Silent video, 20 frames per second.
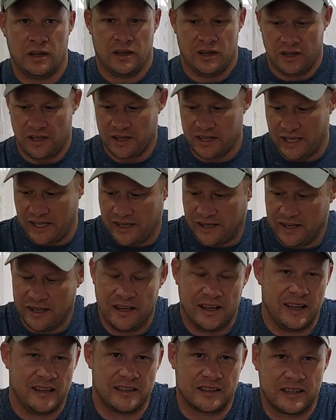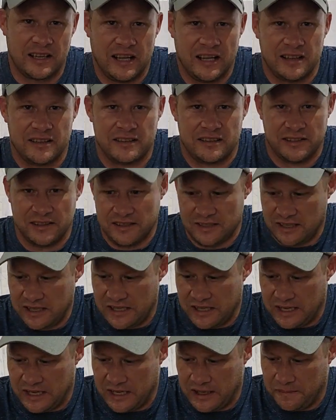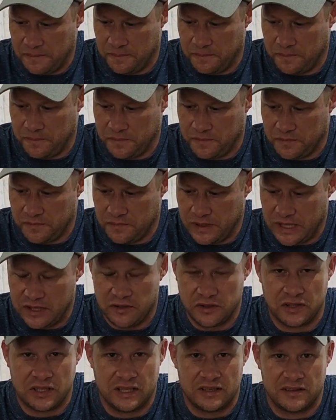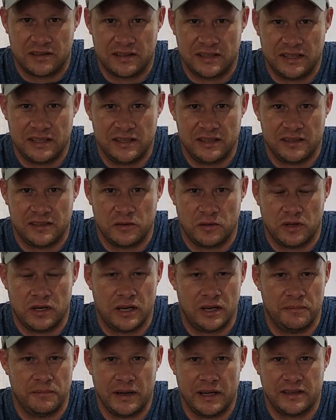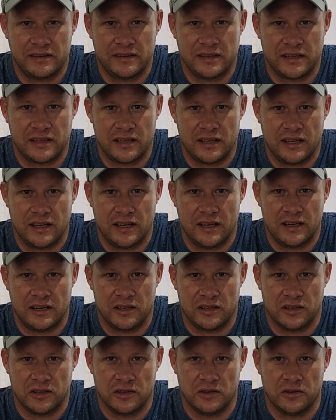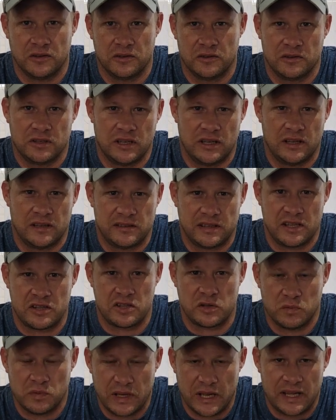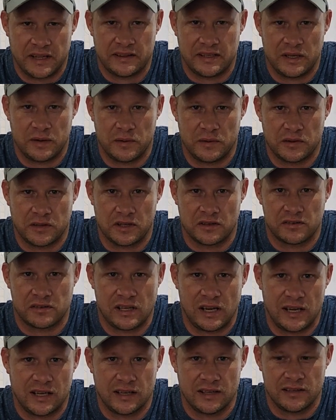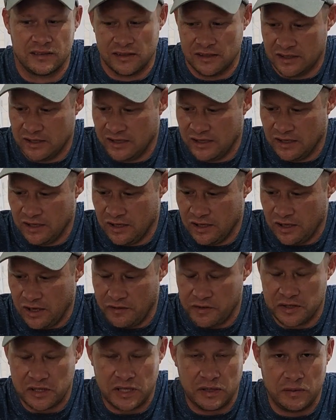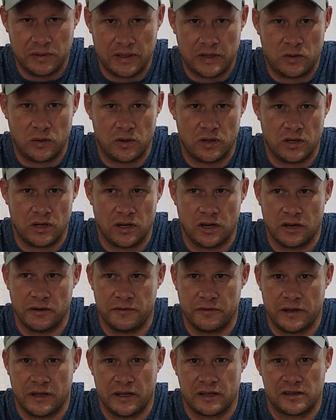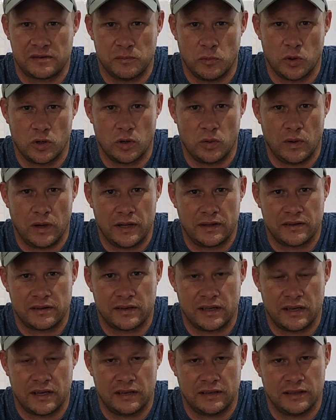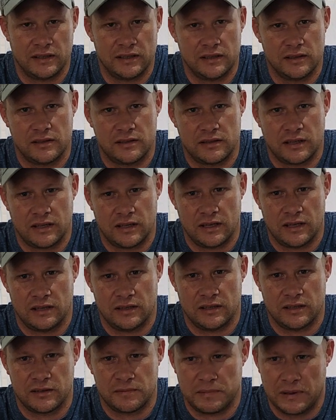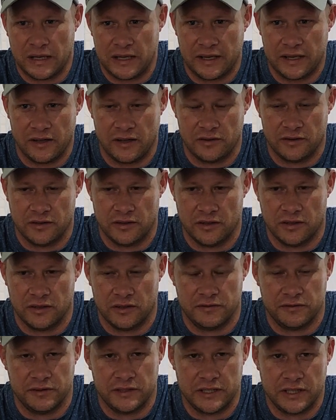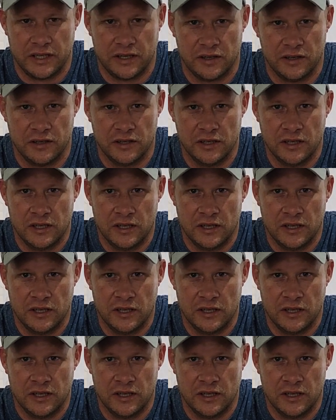Okay, how's it guys? As you can see, what an amazing little session we had there with those tigers. Obviously we caught a lot of smaller ones that I didn't display on the video.